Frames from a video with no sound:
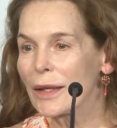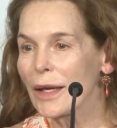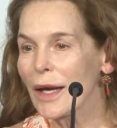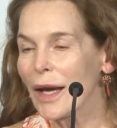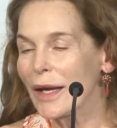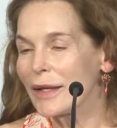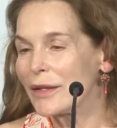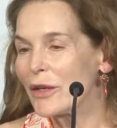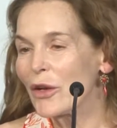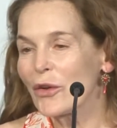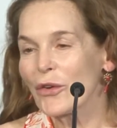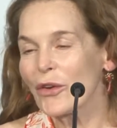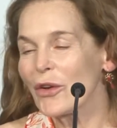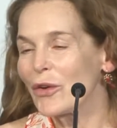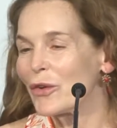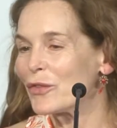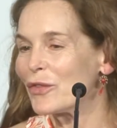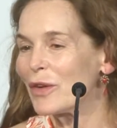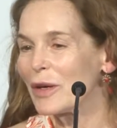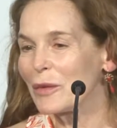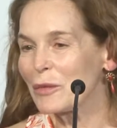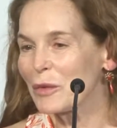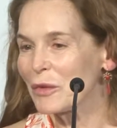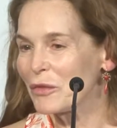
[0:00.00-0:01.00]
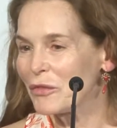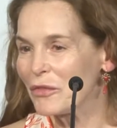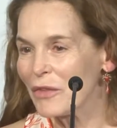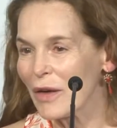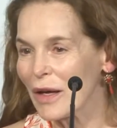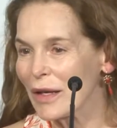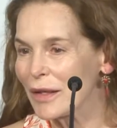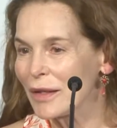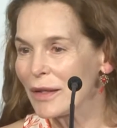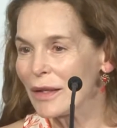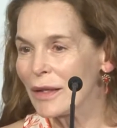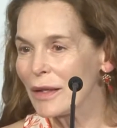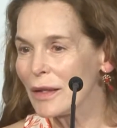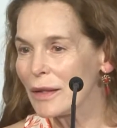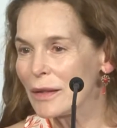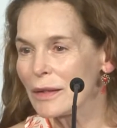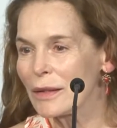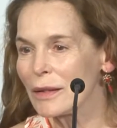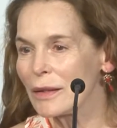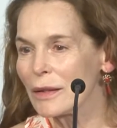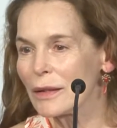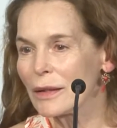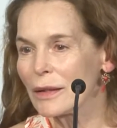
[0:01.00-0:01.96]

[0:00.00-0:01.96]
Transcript: I don't know if I will find it.